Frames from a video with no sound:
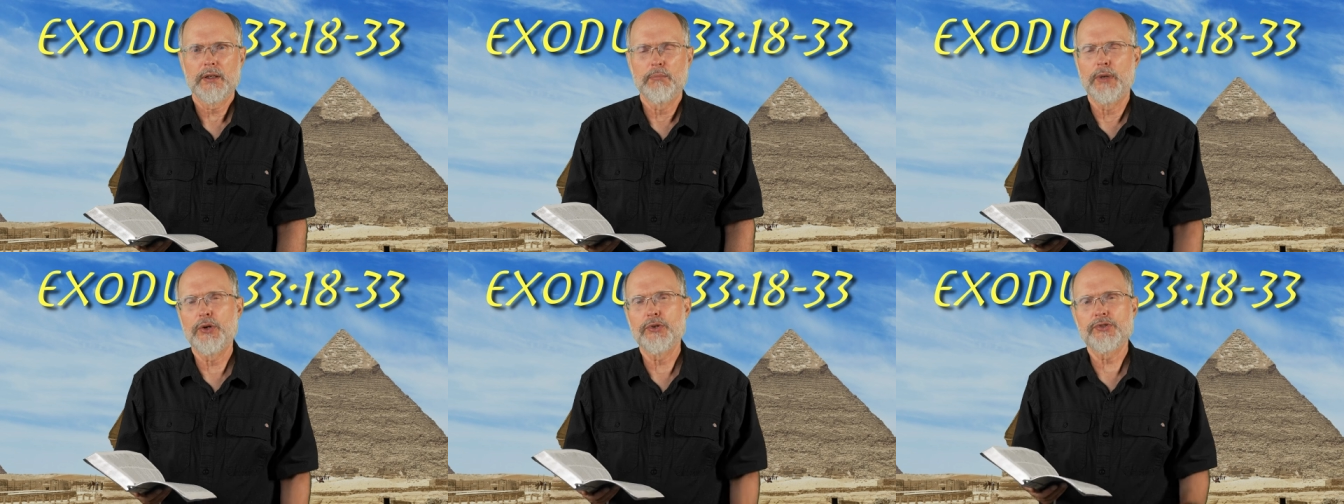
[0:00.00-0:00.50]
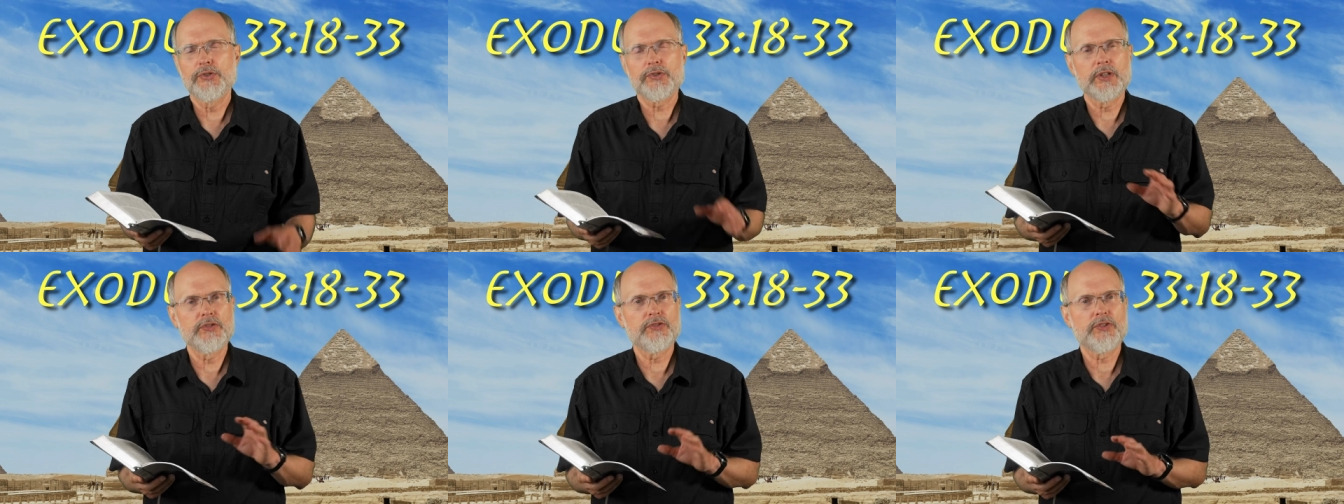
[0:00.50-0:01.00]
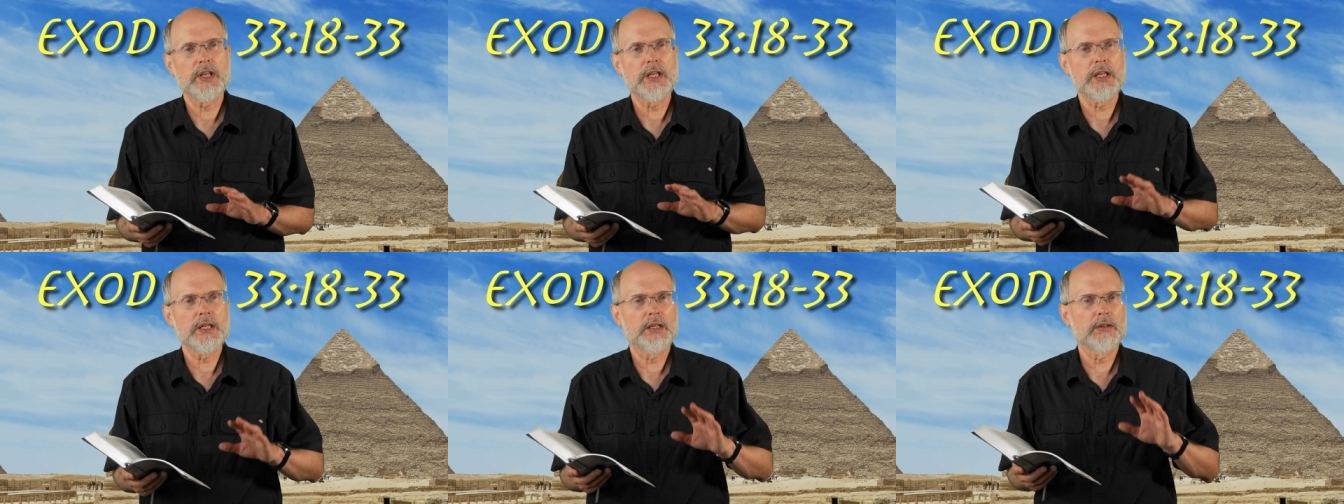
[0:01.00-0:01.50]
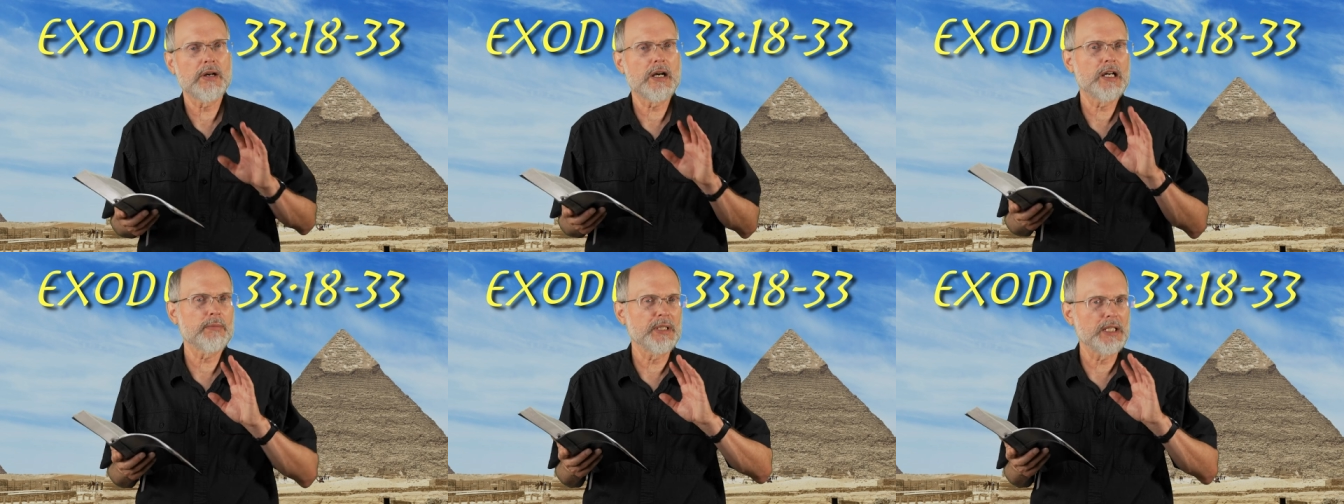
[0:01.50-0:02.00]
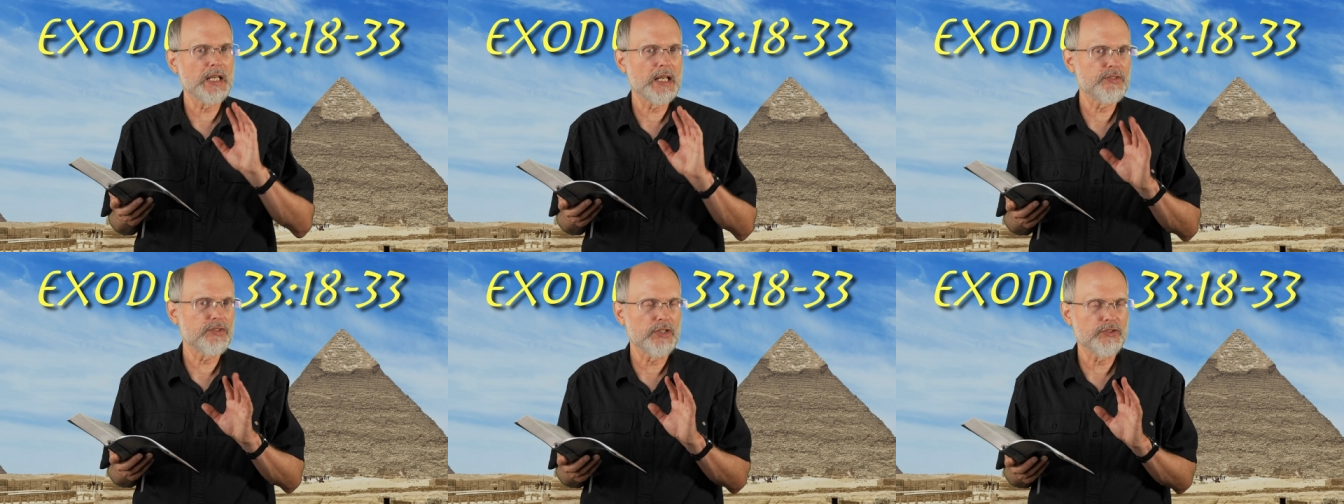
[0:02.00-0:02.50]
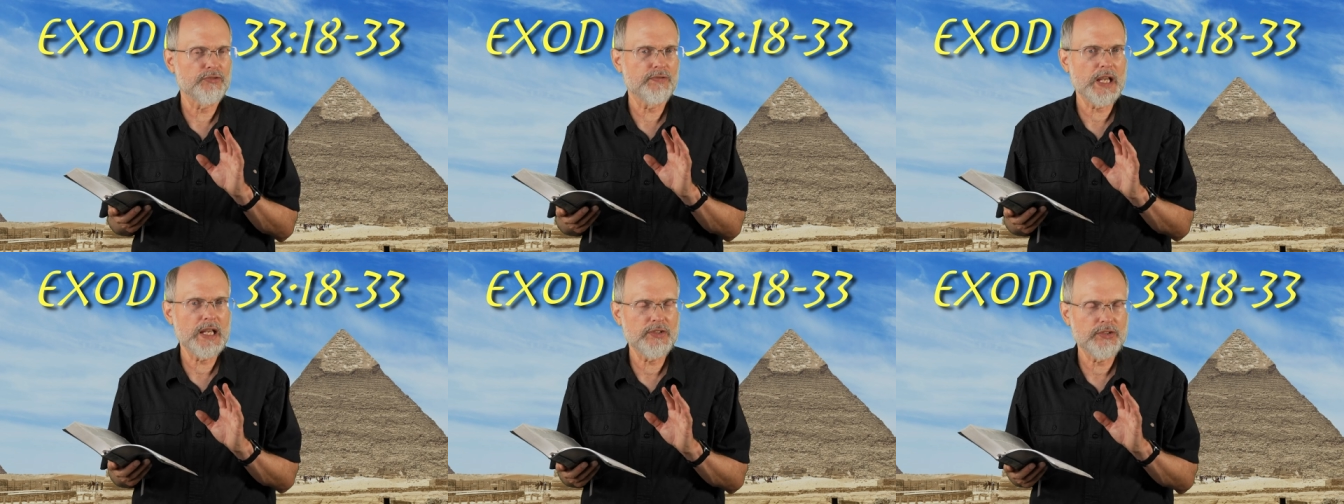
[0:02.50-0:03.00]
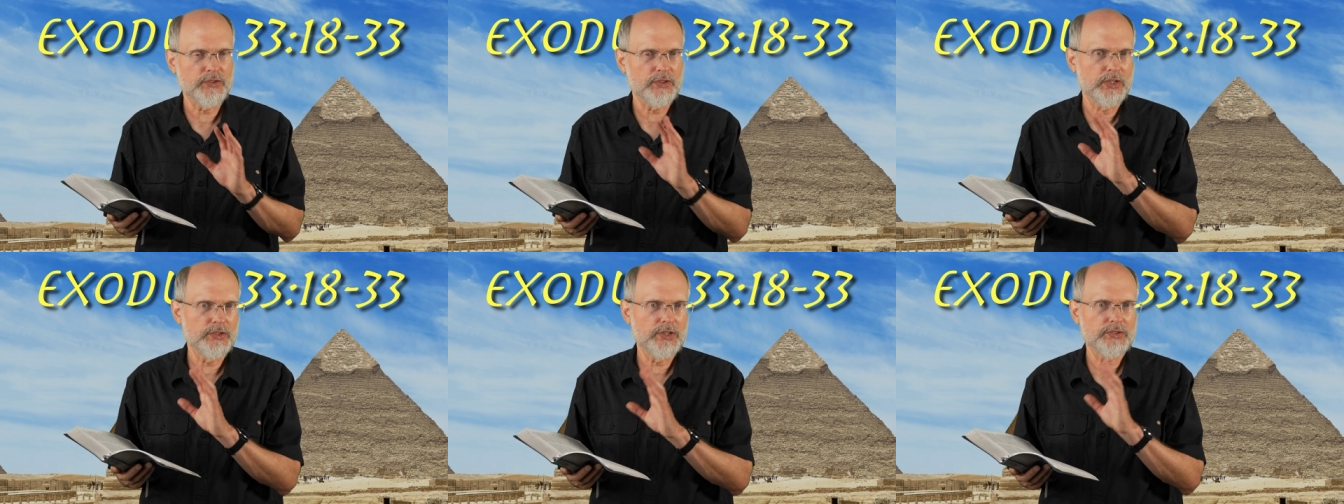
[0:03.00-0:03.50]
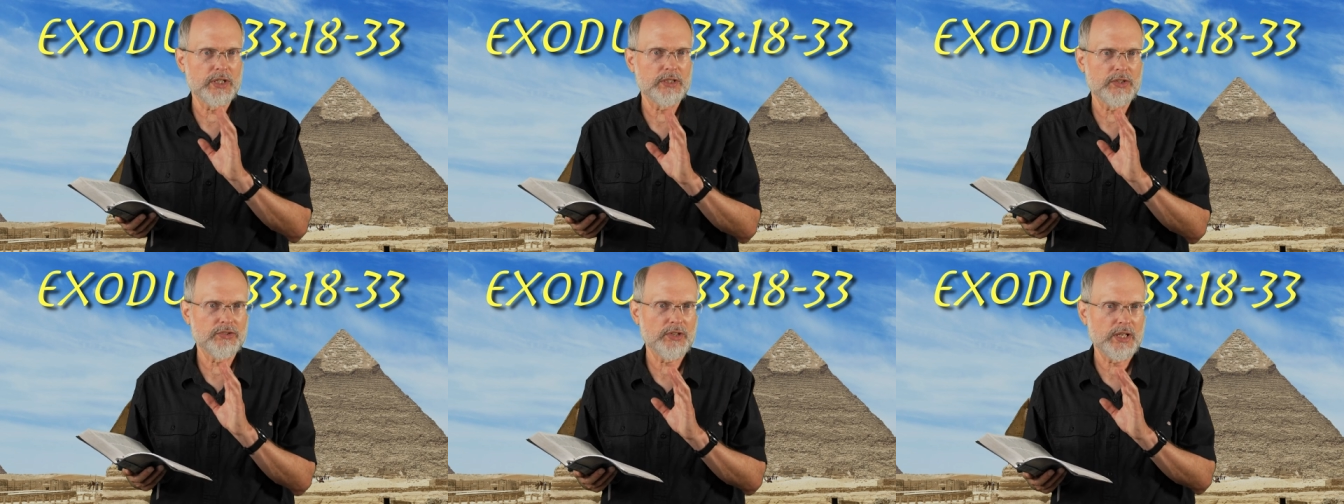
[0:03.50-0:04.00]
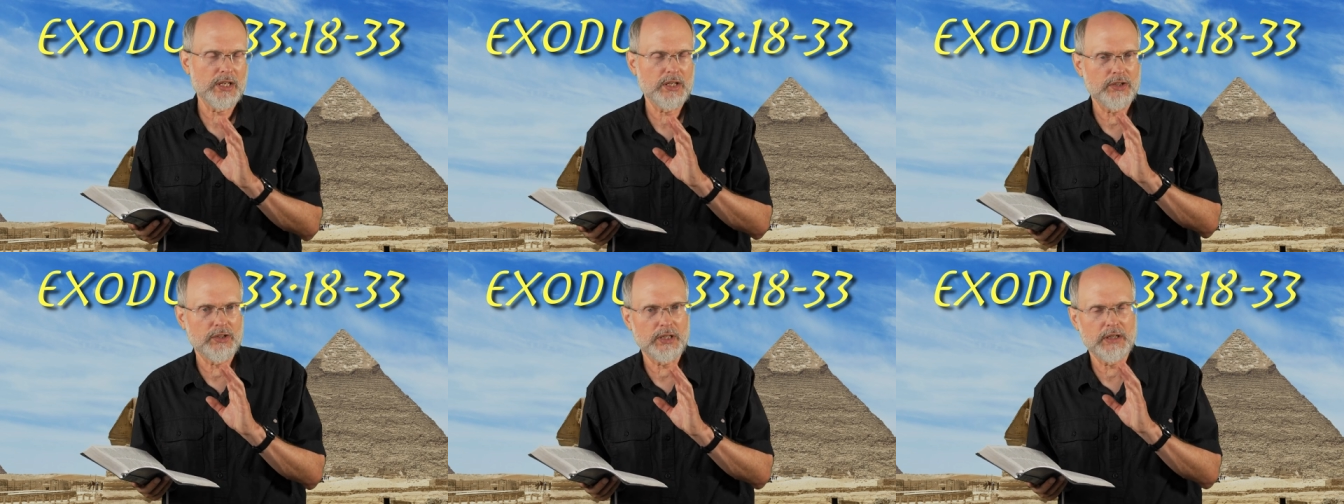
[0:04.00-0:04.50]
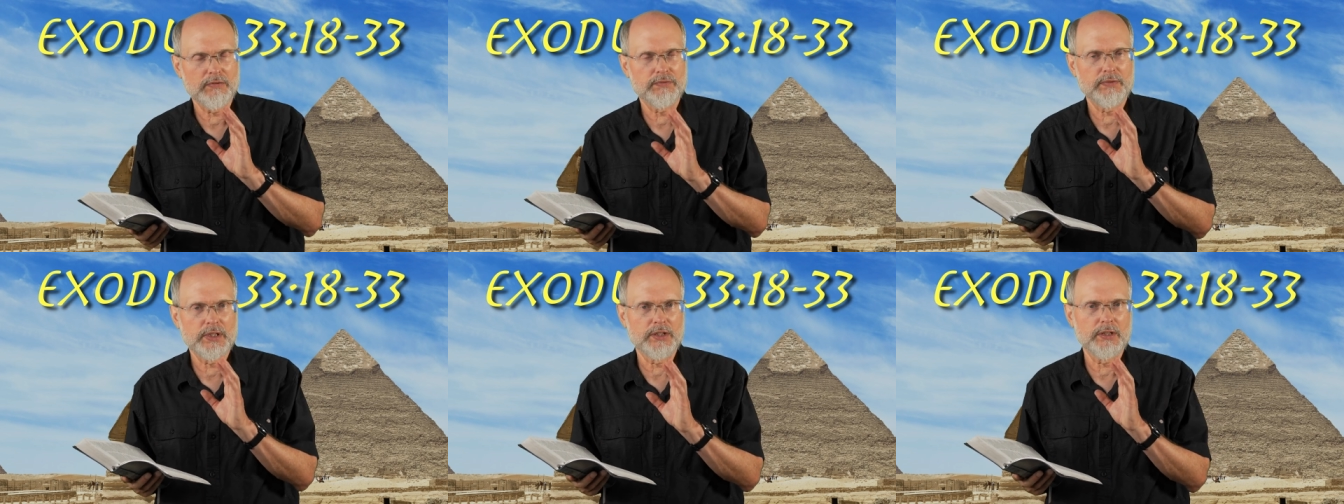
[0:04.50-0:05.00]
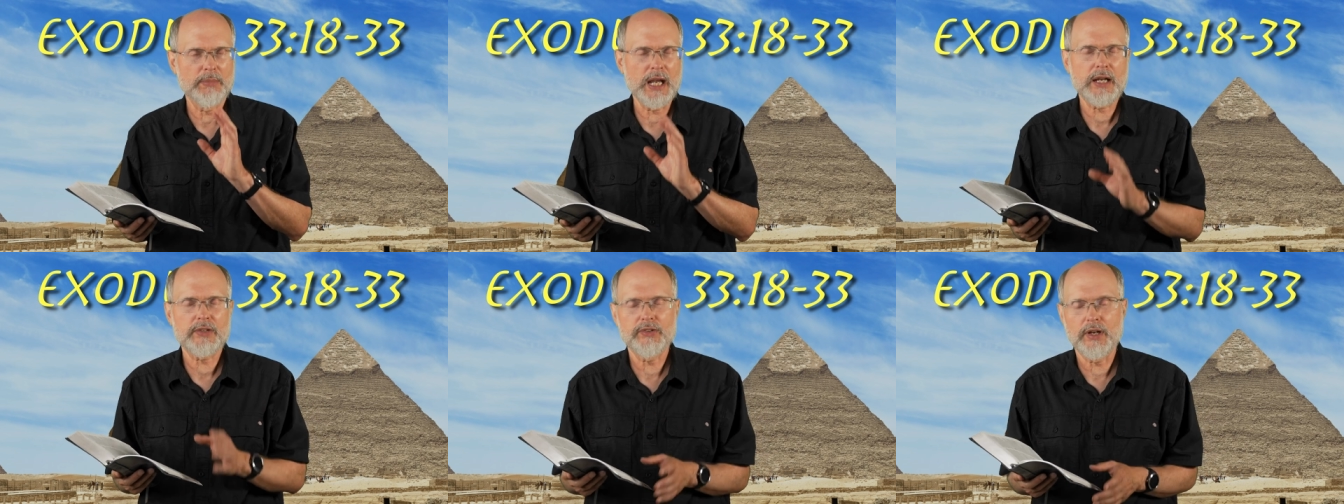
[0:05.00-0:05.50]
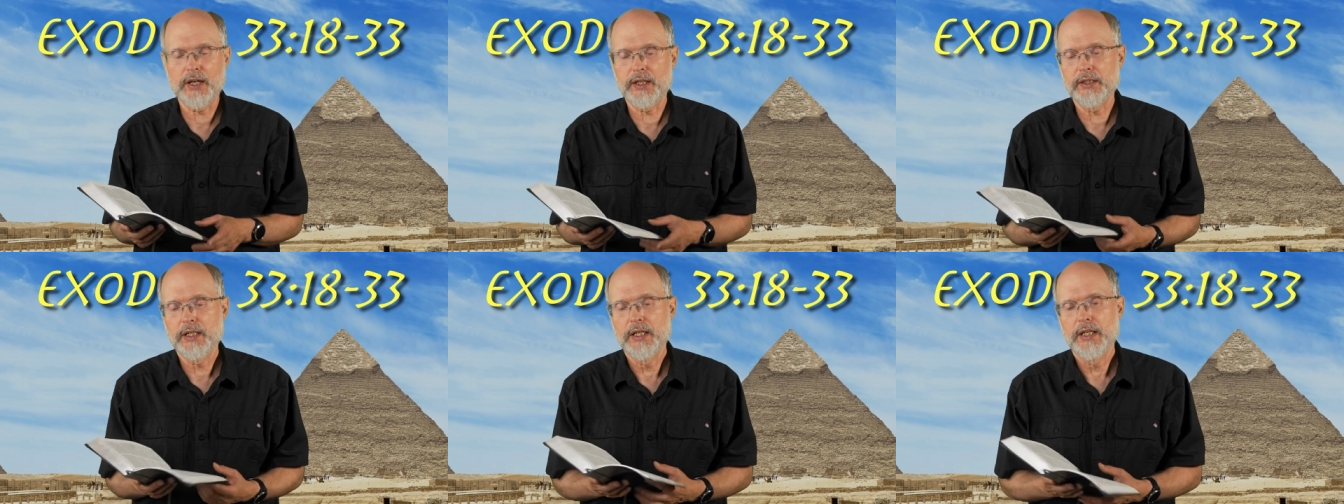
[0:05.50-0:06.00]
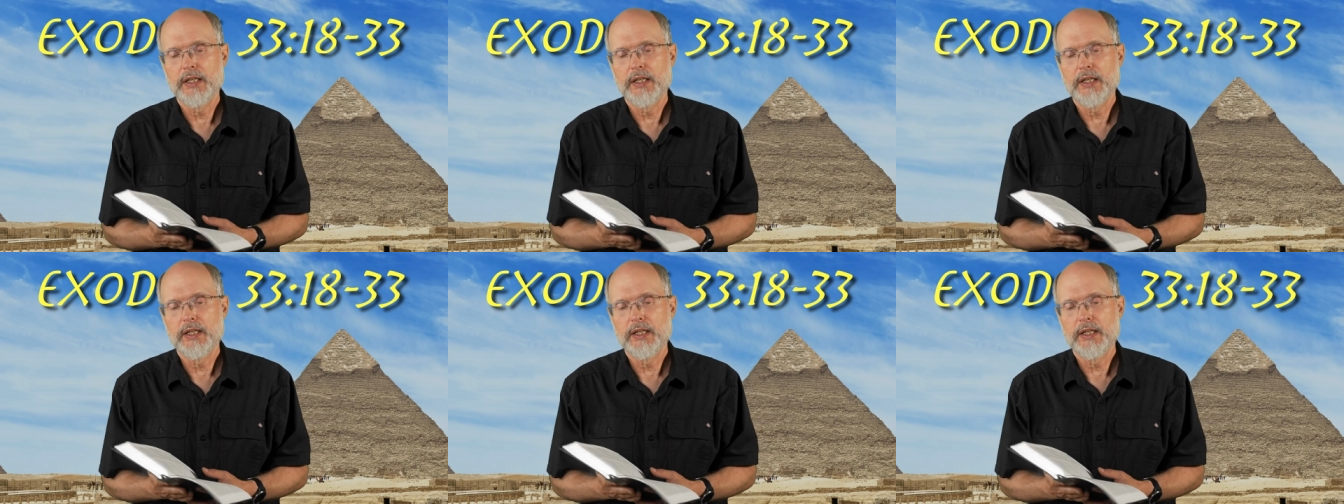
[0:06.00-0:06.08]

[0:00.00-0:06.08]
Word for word: Moses can see God, but he can't see his face. He's going to just get to see kind of the backside.